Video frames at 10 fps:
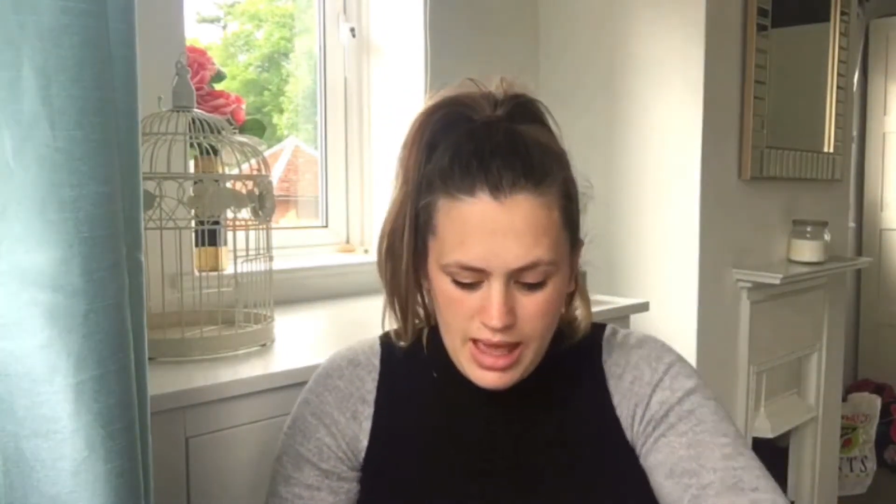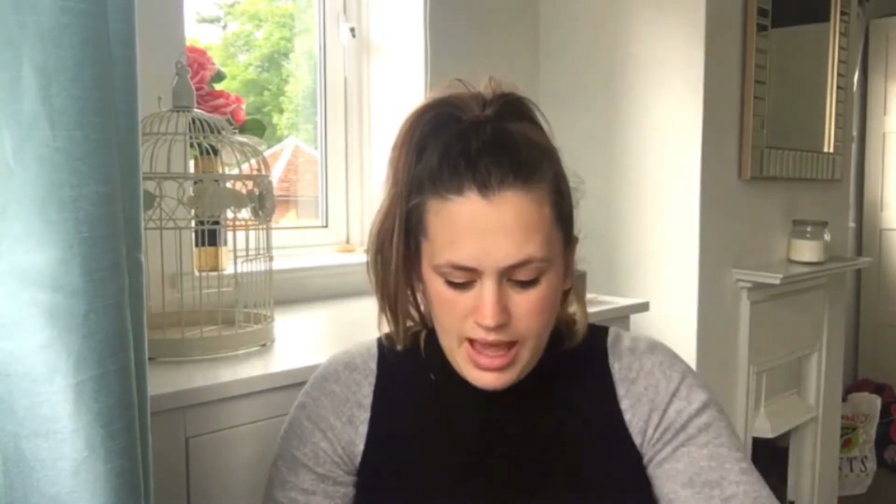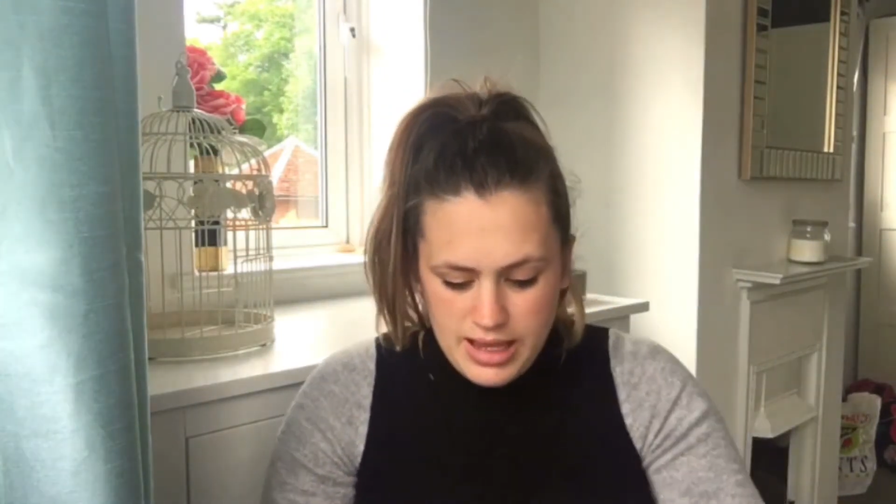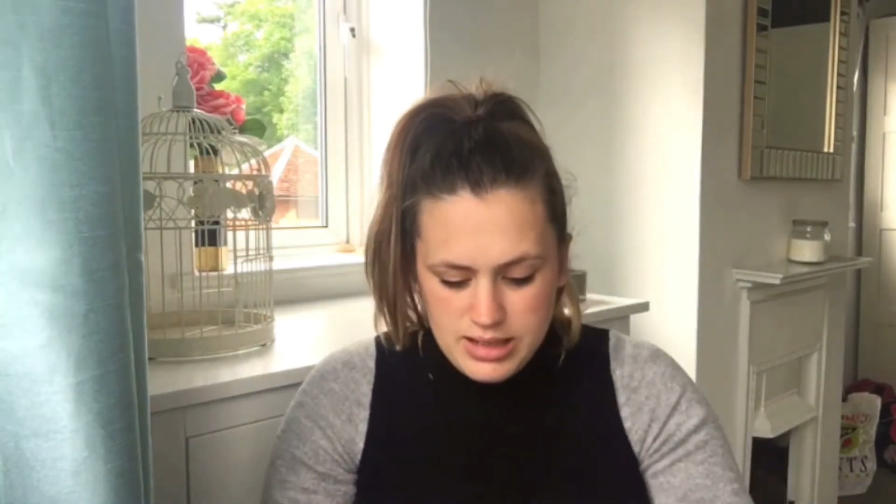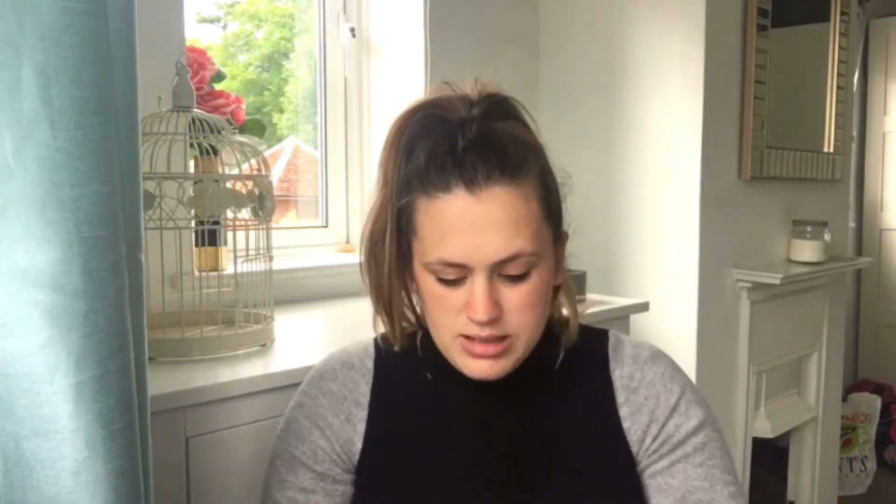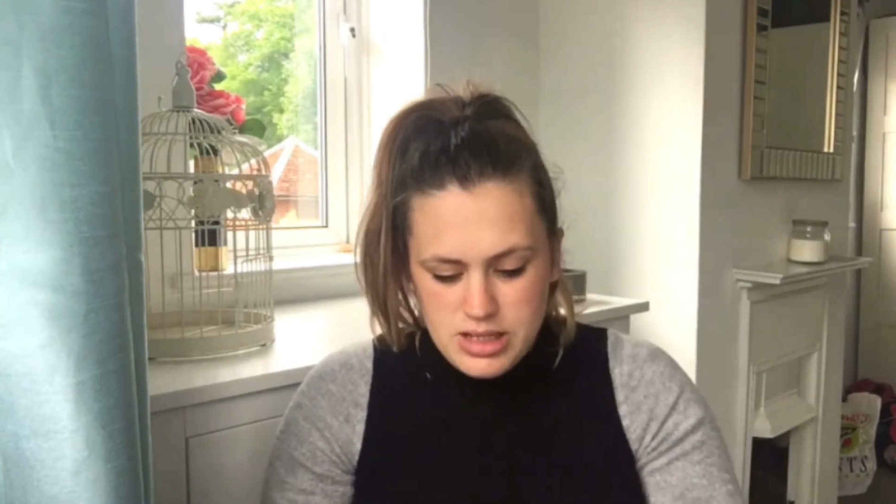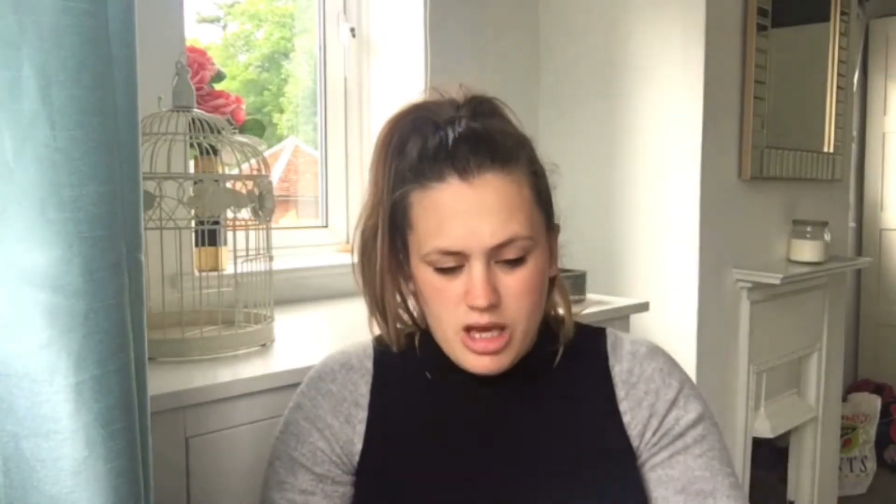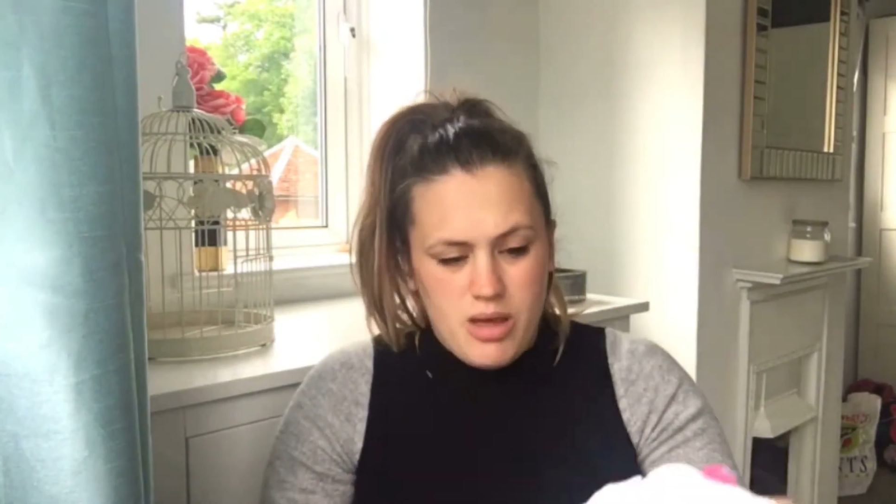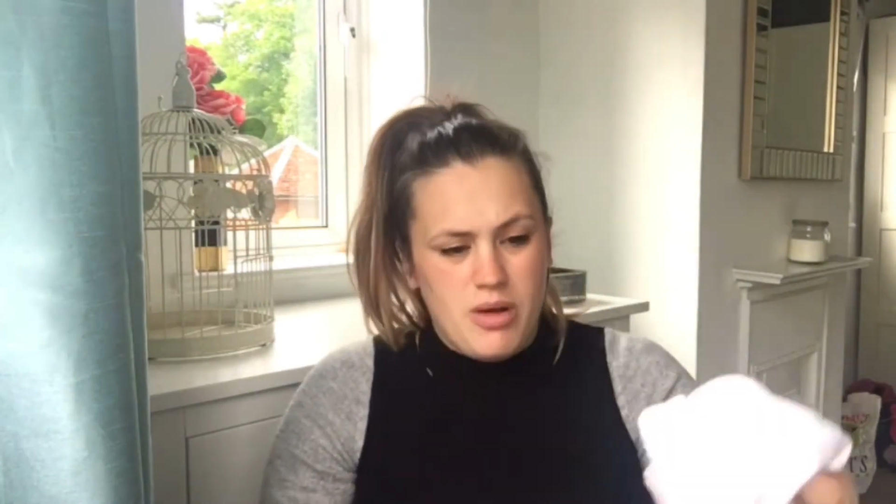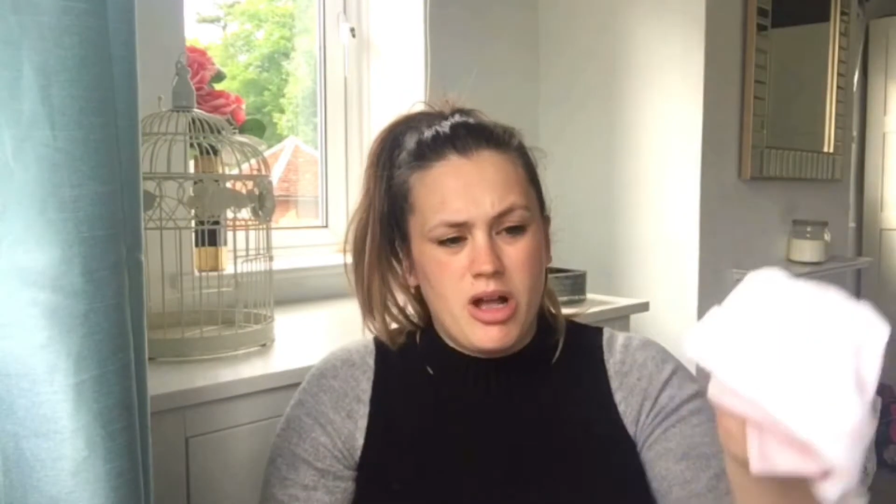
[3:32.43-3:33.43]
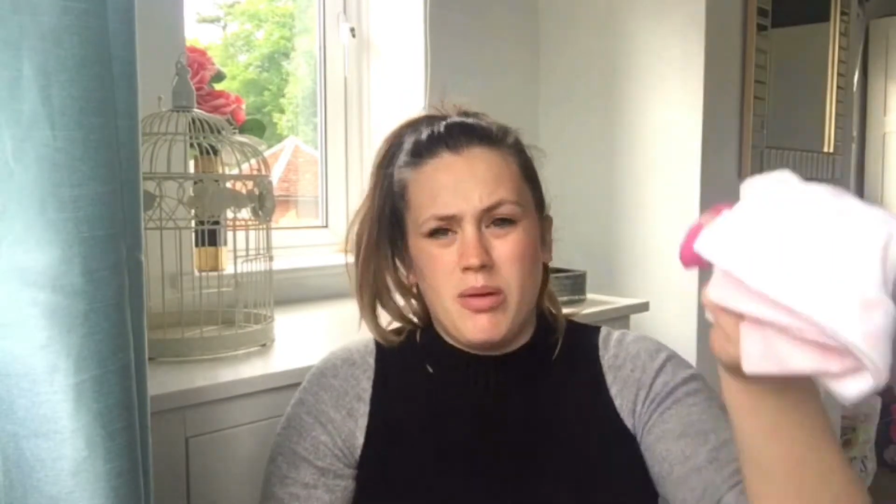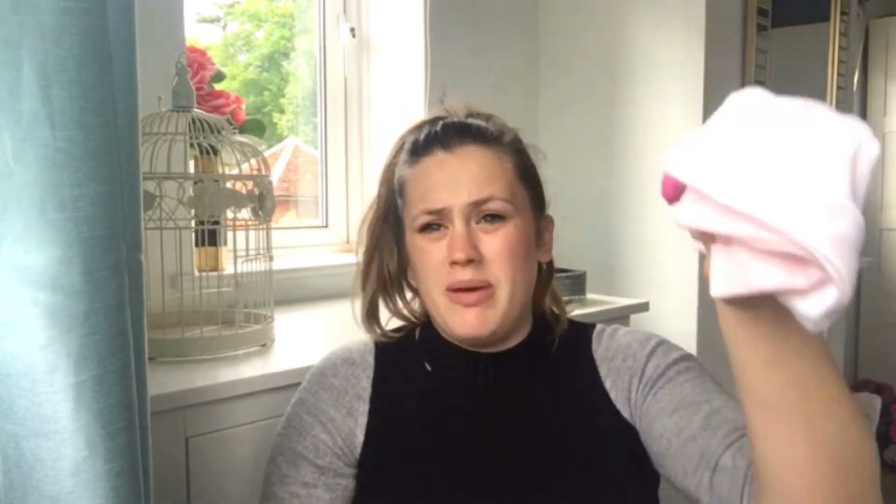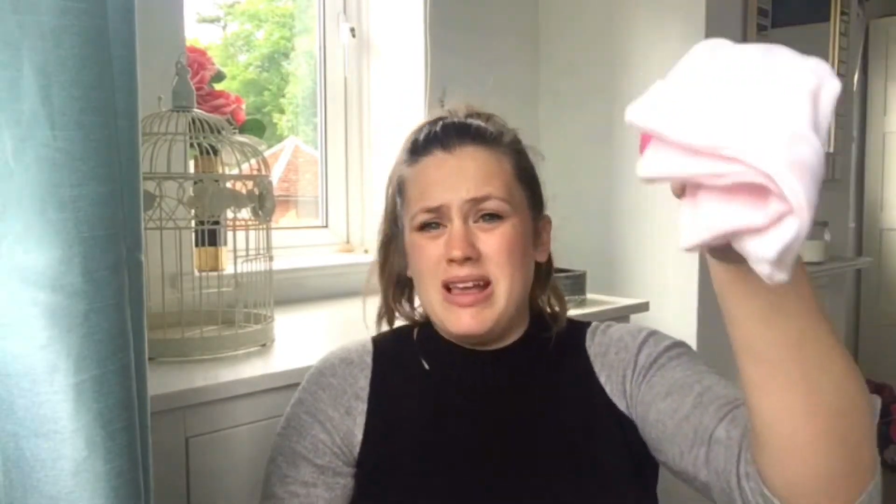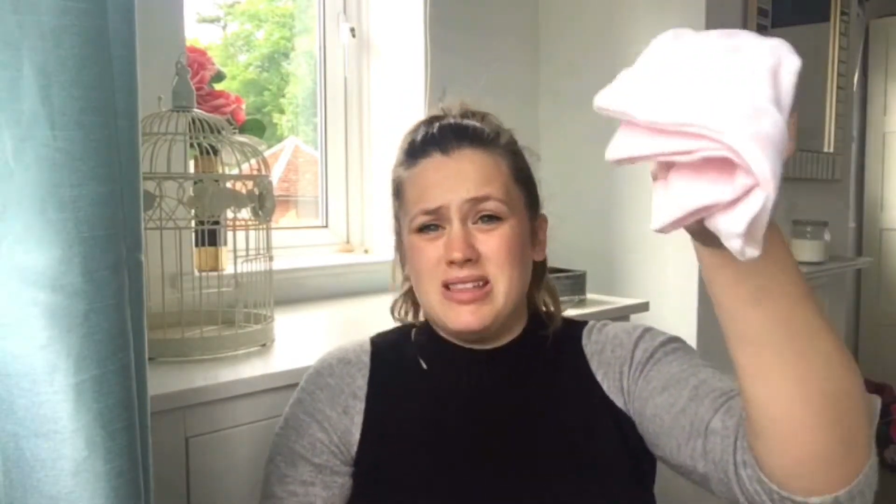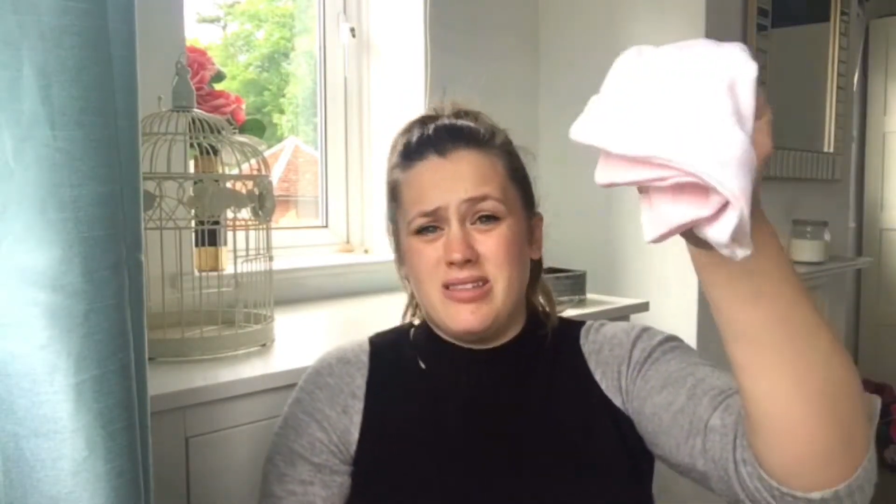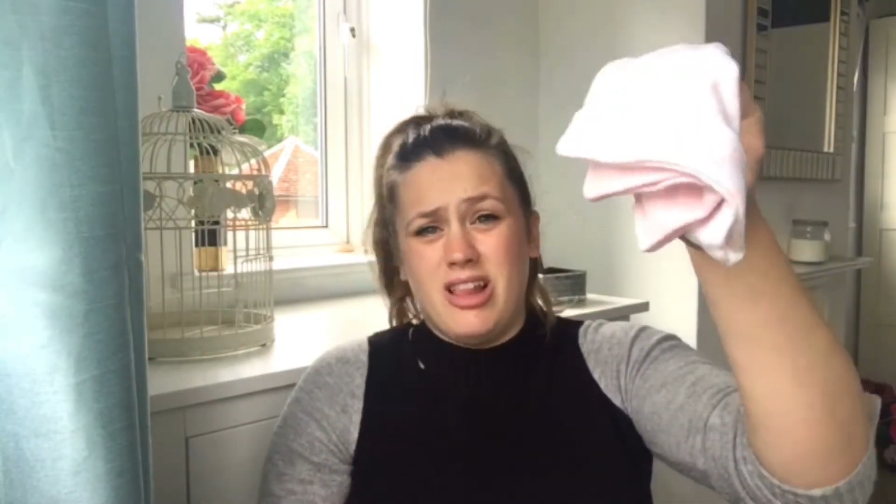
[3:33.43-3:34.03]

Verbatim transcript: and um, a couple of pairs